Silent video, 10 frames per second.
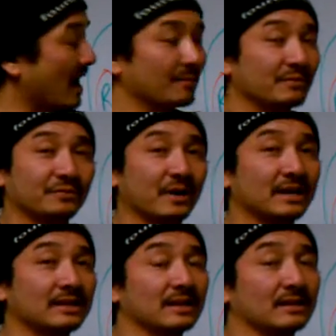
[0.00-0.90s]
I'm
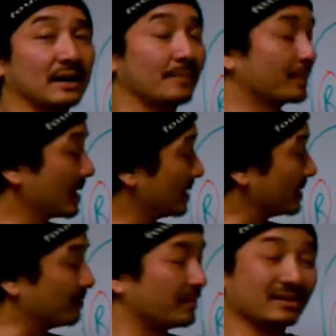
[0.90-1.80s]
afraid that
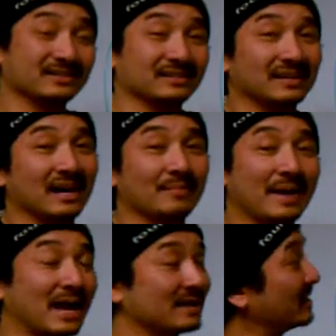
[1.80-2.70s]
the pulsatile mass